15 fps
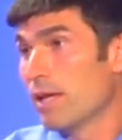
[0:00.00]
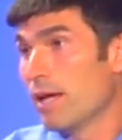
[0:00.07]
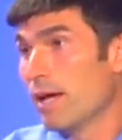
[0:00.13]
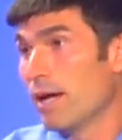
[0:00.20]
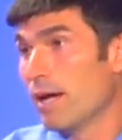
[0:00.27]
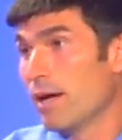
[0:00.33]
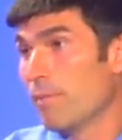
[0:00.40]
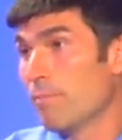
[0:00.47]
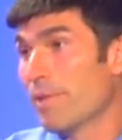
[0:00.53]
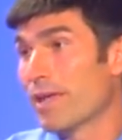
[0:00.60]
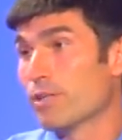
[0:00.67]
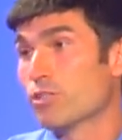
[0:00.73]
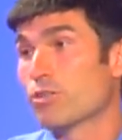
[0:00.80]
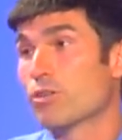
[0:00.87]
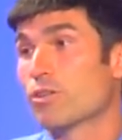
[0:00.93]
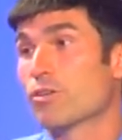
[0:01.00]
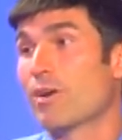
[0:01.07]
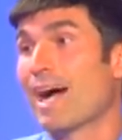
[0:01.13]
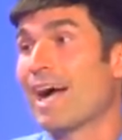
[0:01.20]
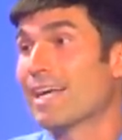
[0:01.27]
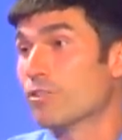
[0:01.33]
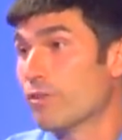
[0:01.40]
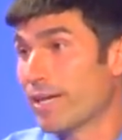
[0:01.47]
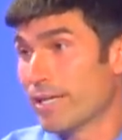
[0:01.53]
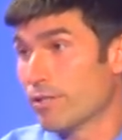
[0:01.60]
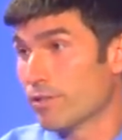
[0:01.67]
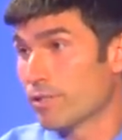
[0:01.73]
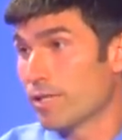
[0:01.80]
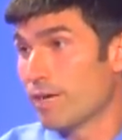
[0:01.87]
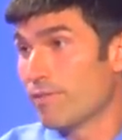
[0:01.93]
uh, making sure you're hydrating
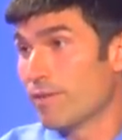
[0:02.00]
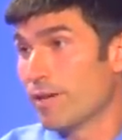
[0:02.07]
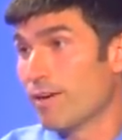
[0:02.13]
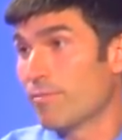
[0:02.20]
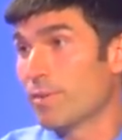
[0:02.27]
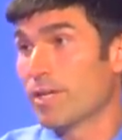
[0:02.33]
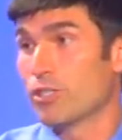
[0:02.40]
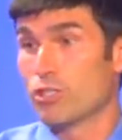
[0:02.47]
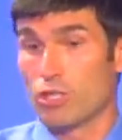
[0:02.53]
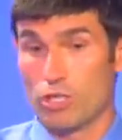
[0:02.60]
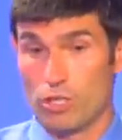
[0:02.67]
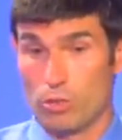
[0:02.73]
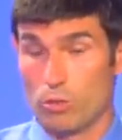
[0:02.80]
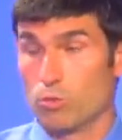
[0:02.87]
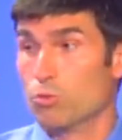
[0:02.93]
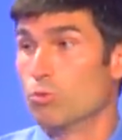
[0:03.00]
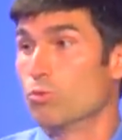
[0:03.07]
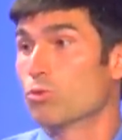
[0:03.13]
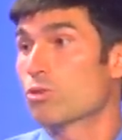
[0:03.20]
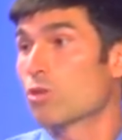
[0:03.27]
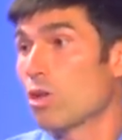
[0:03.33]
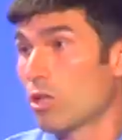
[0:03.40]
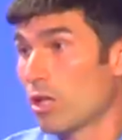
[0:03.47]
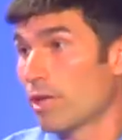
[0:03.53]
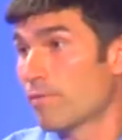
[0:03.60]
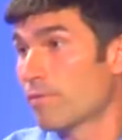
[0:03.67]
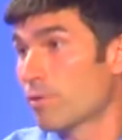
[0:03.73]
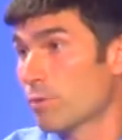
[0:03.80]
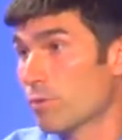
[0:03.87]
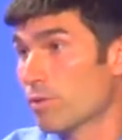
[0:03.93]
yourself enough because you're going to lose a lot of
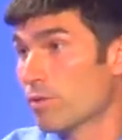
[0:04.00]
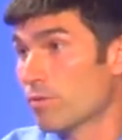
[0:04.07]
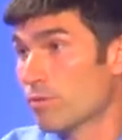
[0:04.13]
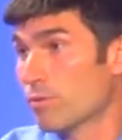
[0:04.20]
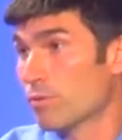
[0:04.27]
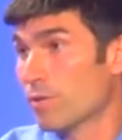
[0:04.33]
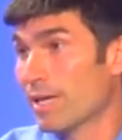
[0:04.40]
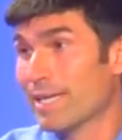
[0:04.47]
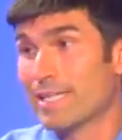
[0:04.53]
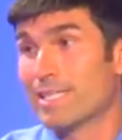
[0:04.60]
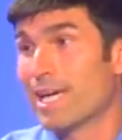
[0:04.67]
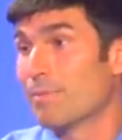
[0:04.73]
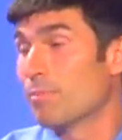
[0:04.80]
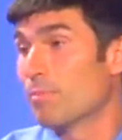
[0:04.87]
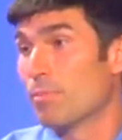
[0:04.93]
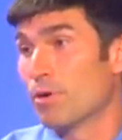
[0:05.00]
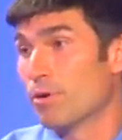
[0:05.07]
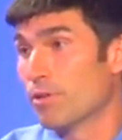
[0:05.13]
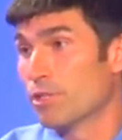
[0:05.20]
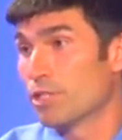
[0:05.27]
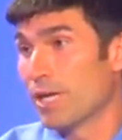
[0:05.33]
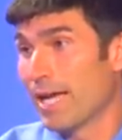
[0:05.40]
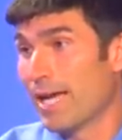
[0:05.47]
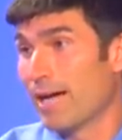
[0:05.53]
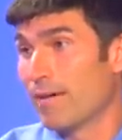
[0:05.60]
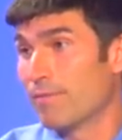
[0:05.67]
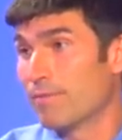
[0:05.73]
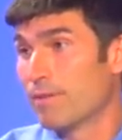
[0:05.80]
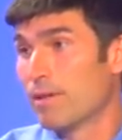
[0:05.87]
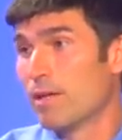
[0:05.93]
fluid through any type of burn that you
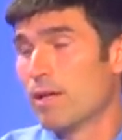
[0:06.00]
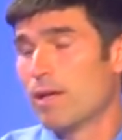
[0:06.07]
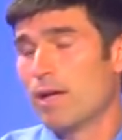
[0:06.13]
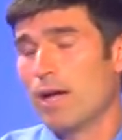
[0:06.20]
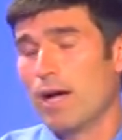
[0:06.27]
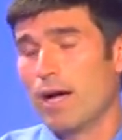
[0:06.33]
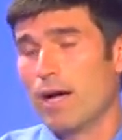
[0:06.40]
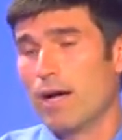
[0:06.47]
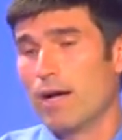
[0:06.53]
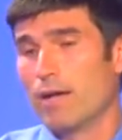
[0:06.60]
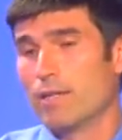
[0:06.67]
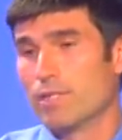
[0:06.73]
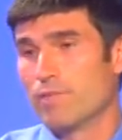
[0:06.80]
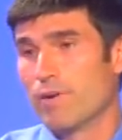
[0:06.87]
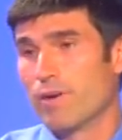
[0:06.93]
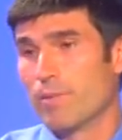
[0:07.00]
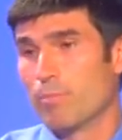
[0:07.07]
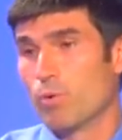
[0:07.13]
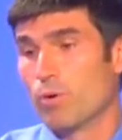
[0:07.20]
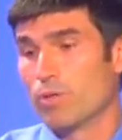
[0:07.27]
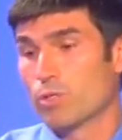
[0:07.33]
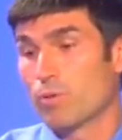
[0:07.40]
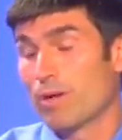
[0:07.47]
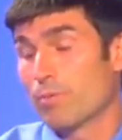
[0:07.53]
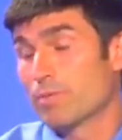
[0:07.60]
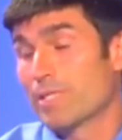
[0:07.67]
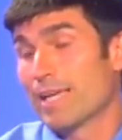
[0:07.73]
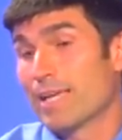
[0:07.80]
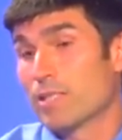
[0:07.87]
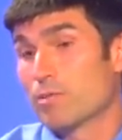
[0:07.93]
have uh, is very important. So, I would
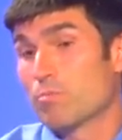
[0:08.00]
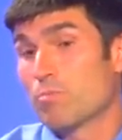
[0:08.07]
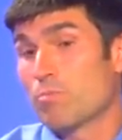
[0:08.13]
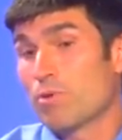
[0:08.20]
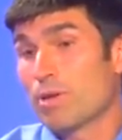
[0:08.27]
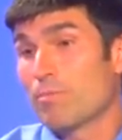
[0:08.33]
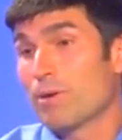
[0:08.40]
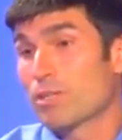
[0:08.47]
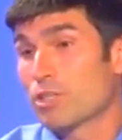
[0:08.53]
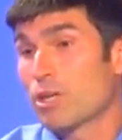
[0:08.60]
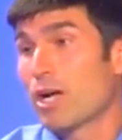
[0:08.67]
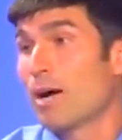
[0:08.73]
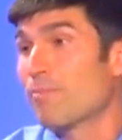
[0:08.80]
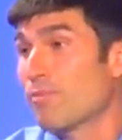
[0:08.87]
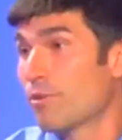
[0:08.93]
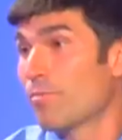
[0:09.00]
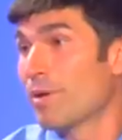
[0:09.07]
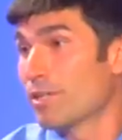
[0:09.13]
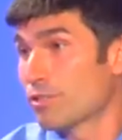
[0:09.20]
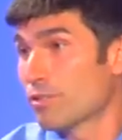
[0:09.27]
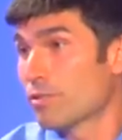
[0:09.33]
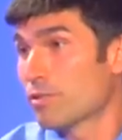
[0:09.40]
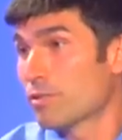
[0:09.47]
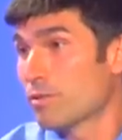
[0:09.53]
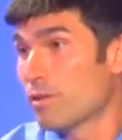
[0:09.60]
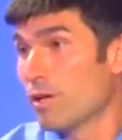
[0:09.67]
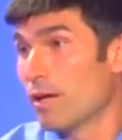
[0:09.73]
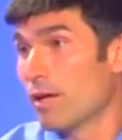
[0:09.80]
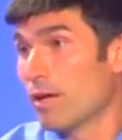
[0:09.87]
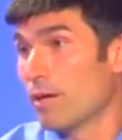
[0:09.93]
say it's pretty much comfort measures
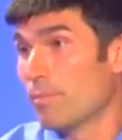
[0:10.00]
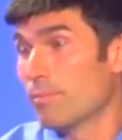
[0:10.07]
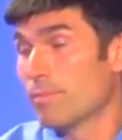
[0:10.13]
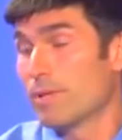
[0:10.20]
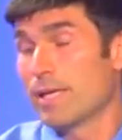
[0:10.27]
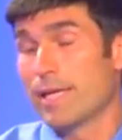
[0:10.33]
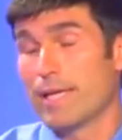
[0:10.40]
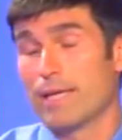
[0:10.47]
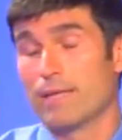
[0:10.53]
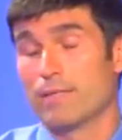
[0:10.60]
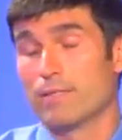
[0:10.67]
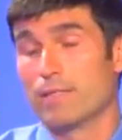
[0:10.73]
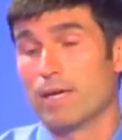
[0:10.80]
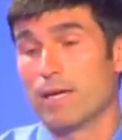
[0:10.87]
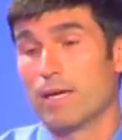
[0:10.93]
um, and